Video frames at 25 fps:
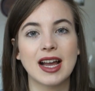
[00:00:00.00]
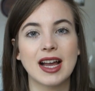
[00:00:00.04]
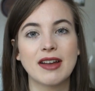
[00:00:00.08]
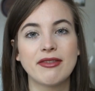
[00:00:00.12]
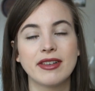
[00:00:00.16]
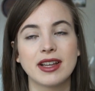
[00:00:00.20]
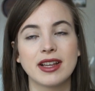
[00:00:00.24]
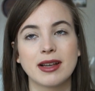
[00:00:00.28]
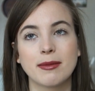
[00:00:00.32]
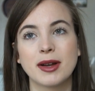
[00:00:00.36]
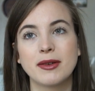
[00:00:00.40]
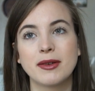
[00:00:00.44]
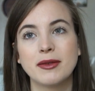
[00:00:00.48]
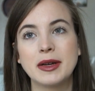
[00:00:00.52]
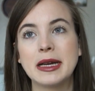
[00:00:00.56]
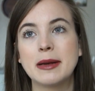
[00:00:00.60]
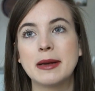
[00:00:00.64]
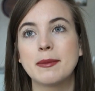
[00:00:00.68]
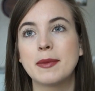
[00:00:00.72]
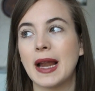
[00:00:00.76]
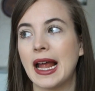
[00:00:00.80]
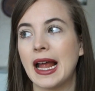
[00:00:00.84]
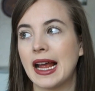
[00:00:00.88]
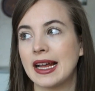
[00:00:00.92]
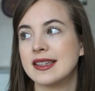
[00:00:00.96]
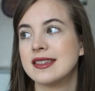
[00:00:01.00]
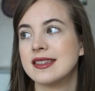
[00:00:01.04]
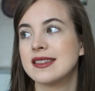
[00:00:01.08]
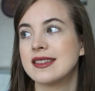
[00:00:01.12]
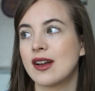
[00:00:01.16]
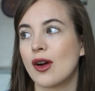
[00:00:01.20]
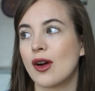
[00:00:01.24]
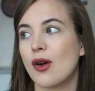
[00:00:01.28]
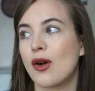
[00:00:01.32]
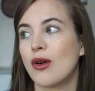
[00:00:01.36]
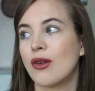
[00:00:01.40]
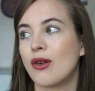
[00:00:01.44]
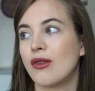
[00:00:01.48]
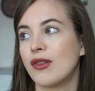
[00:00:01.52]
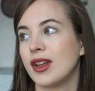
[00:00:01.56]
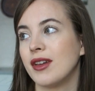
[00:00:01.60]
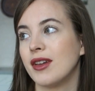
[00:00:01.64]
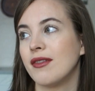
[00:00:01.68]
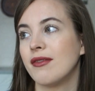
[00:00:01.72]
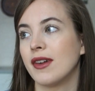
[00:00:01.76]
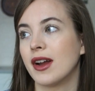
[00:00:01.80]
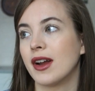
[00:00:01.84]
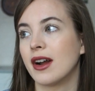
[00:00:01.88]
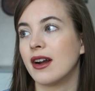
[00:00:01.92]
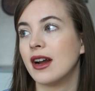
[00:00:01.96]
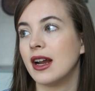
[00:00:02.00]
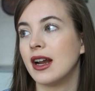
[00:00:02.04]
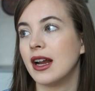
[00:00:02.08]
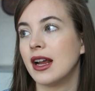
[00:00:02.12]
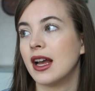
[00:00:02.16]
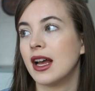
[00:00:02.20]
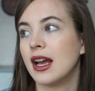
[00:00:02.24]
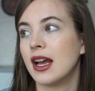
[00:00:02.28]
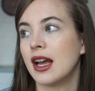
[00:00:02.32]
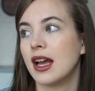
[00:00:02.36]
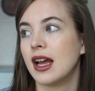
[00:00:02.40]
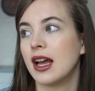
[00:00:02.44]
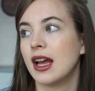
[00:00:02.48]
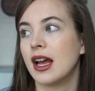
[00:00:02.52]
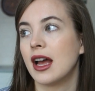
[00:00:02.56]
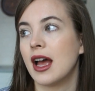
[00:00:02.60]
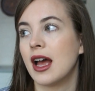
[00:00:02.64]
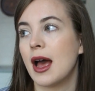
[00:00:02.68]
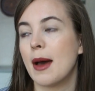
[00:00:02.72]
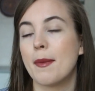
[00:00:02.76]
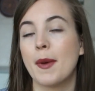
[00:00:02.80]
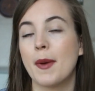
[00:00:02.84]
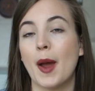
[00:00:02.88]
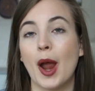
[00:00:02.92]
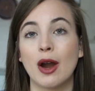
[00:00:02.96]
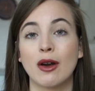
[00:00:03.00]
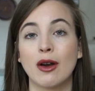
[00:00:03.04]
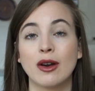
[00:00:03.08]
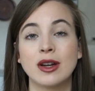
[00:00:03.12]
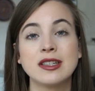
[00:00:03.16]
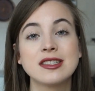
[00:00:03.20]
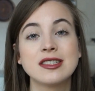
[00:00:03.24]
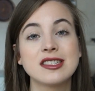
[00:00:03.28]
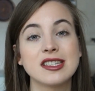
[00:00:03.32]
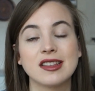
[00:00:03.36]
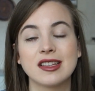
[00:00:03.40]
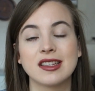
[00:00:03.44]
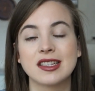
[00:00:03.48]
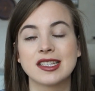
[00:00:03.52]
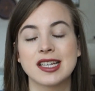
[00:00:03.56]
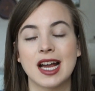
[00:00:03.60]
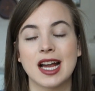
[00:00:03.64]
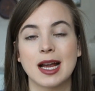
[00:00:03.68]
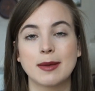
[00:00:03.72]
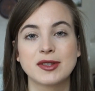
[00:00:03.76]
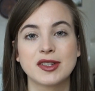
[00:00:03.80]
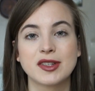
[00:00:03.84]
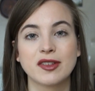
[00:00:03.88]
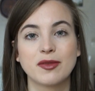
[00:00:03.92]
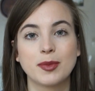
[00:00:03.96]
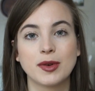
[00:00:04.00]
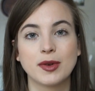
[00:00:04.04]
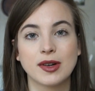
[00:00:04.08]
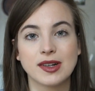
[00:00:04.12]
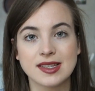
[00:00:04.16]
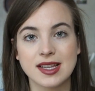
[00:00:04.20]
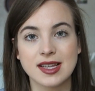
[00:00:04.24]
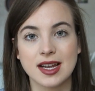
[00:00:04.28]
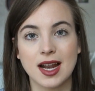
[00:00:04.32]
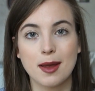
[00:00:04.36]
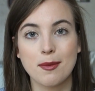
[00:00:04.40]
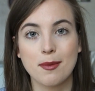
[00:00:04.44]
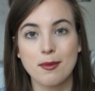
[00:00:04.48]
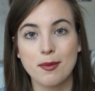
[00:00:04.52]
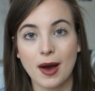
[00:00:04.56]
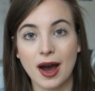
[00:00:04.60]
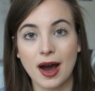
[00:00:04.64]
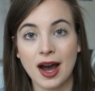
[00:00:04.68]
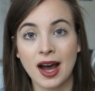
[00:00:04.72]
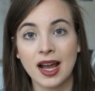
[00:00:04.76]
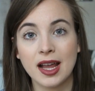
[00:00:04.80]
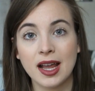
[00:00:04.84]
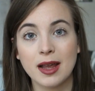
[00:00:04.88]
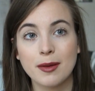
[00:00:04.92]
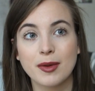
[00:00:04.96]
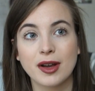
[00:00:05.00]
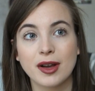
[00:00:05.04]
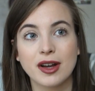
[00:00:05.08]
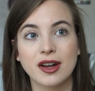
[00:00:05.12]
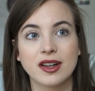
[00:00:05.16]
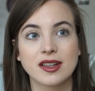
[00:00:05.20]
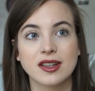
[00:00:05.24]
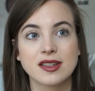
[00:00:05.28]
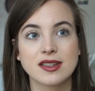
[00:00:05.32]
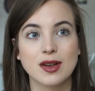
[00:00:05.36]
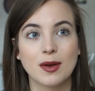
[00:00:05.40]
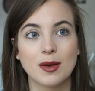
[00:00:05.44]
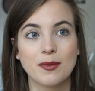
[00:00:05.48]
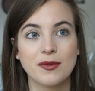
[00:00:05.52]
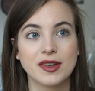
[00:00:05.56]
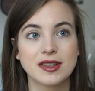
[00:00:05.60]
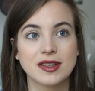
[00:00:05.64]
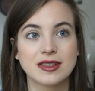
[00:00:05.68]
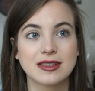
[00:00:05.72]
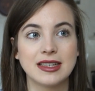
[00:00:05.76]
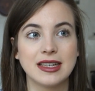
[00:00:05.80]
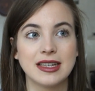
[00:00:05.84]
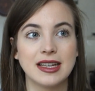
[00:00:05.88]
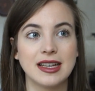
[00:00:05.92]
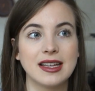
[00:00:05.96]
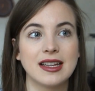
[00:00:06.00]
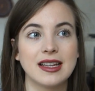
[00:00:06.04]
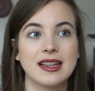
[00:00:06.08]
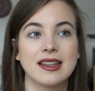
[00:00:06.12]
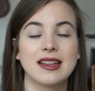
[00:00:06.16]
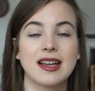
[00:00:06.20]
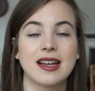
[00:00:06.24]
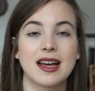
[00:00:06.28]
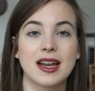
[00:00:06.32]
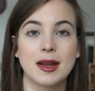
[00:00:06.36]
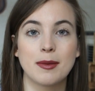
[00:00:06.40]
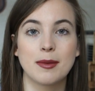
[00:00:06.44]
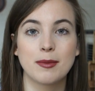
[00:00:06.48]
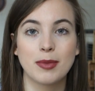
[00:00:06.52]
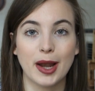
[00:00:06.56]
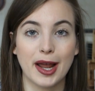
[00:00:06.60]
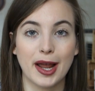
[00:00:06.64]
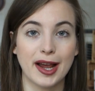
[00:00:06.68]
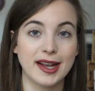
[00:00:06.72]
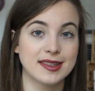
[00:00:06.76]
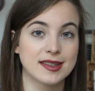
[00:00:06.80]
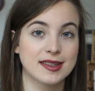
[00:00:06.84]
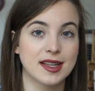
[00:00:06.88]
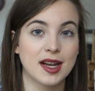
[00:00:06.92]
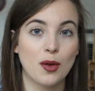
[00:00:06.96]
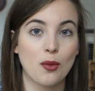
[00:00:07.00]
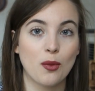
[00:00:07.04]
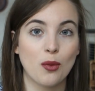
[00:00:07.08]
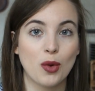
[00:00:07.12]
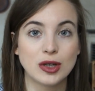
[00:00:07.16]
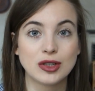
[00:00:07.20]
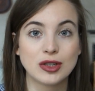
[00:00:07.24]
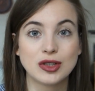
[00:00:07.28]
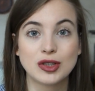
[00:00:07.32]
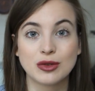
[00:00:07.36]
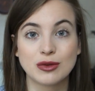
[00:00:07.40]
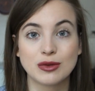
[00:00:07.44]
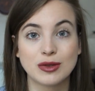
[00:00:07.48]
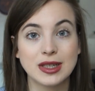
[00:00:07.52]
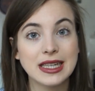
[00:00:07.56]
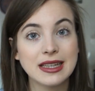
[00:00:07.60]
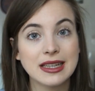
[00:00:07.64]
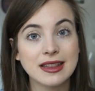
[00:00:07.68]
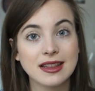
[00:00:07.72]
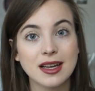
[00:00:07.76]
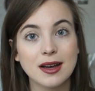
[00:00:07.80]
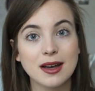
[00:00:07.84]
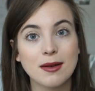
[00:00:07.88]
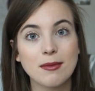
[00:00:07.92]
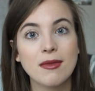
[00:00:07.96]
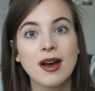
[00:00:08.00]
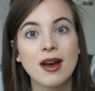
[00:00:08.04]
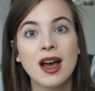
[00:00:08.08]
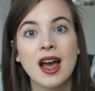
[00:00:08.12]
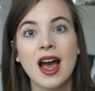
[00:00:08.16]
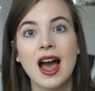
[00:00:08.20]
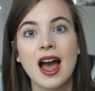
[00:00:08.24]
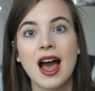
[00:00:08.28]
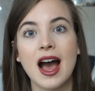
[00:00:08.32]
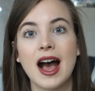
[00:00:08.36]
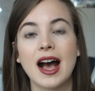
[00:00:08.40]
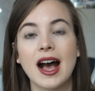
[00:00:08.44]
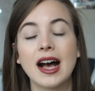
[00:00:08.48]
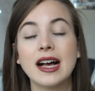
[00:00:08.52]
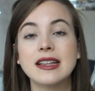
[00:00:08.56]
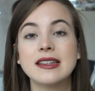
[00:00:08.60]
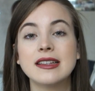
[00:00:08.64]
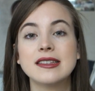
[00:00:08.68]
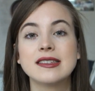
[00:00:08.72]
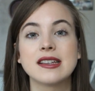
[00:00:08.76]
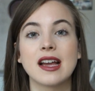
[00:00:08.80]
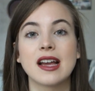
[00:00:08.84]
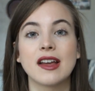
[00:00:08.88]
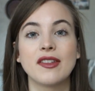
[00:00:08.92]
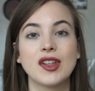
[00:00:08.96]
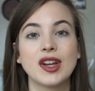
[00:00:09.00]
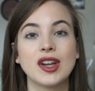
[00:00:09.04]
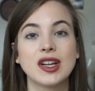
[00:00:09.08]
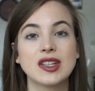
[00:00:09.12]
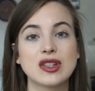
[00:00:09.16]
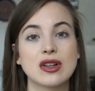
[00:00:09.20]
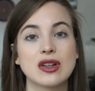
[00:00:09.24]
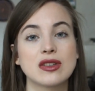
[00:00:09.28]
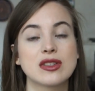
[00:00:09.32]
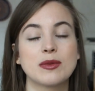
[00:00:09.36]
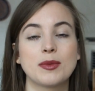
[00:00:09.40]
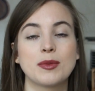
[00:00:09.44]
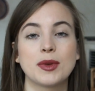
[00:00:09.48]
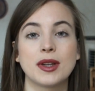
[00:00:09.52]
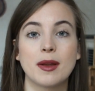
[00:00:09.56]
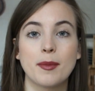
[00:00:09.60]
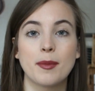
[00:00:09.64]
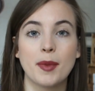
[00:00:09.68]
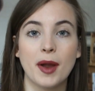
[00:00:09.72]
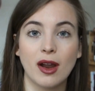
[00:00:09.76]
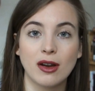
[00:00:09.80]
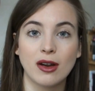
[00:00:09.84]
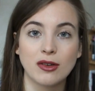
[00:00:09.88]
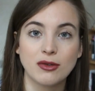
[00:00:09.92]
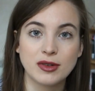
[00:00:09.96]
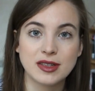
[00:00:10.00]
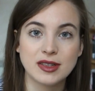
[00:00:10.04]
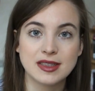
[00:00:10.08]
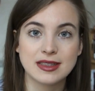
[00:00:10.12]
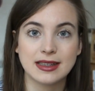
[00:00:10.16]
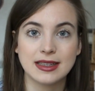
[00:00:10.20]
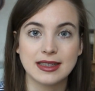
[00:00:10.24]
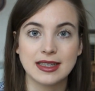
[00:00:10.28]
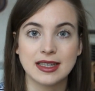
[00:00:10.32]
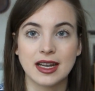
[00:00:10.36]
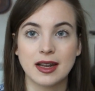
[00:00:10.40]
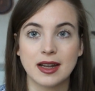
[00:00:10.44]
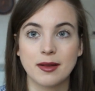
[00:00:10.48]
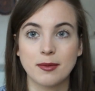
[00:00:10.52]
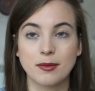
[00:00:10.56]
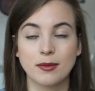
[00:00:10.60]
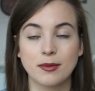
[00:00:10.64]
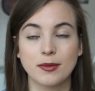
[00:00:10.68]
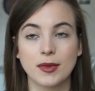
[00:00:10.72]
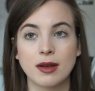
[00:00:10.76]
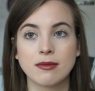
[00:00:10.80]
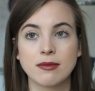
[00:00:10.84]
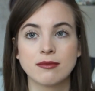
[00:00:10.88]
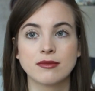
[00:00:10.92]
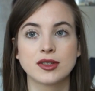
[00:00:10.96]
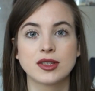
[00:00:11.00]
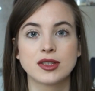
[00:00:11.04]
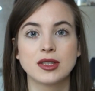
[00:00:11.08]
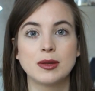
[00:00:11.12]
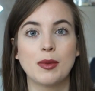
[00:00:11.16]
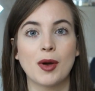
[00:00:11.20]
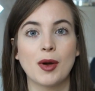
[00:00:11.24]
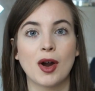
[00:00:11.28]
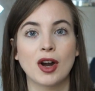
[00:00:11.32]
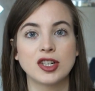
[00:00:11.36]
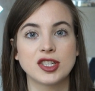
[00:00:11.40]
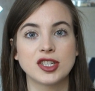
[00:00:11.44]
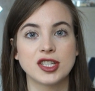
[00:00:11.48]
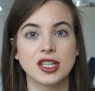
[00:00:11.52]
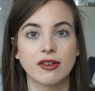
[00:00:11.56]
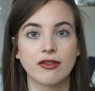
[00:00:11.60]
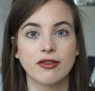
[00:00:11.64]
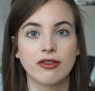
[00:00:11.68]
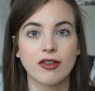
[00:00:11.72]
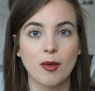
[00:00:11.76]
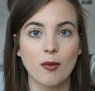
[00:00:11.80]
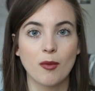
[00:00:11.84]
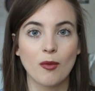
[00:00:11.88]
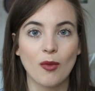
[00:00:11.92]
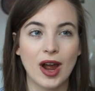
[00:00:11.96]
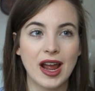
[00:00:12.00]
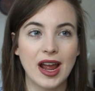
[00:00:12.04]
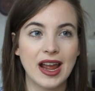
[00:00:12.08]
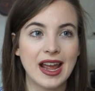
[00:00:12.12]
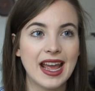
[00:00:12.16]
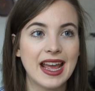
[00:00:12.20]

I feel like my reading plans are already very apparent in the types of books that I buy, because obviously that implies that I want to read them, and I think it's also been apparent recently that I'm departing from YA.